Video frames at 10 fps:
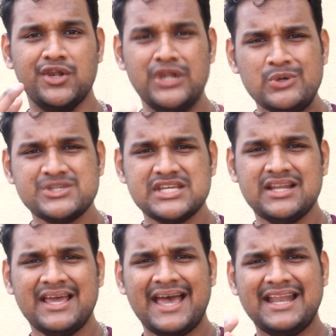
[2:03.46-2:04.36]
lucid,
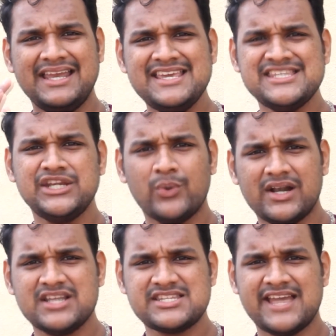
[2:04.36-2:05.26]
and easy to
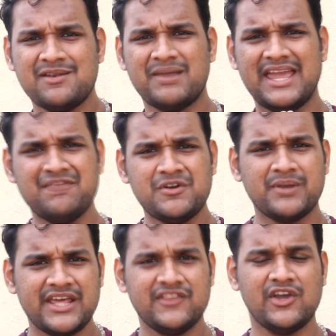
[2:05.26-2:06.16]
understand by
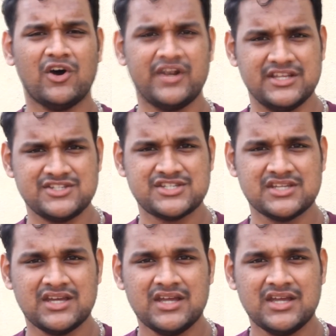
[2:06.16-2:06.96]
everybody in the audience.